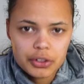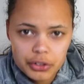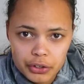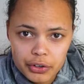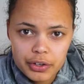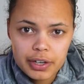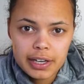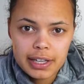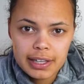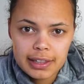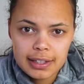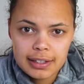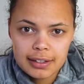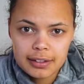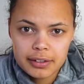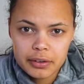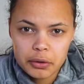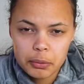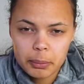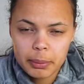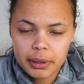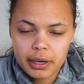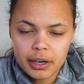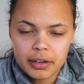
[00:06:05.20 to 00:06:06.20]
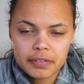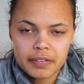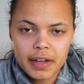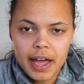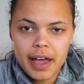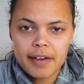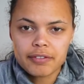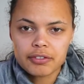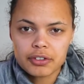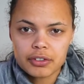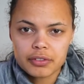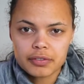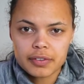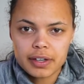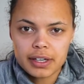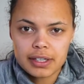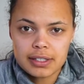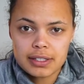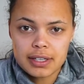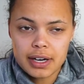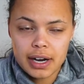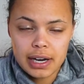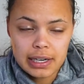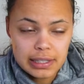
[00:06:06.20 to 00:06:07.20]
Learning the little bit of After
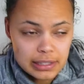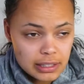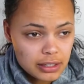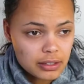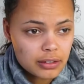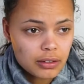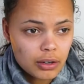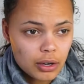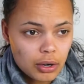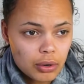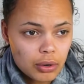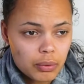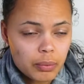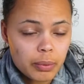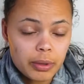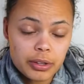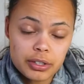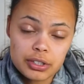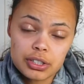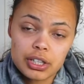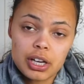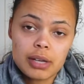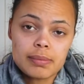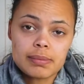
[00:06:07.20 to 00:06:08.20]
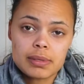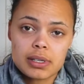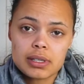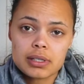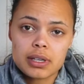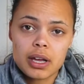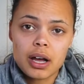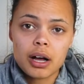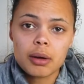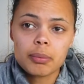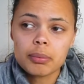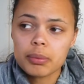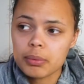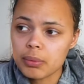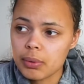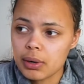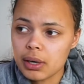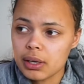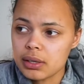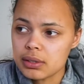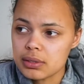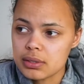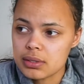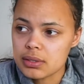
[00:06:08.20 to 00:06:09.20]
Effects that I did know with James's help
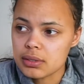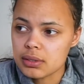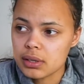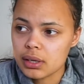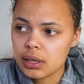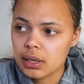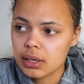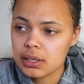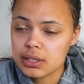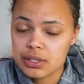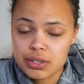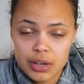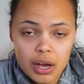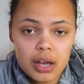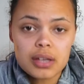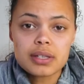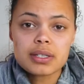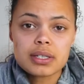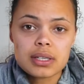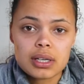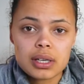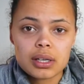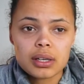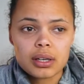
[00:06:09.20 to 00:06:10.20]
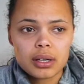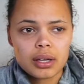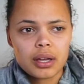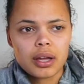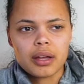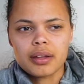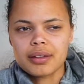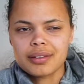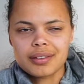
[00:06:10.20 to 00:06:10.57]
was exhausting.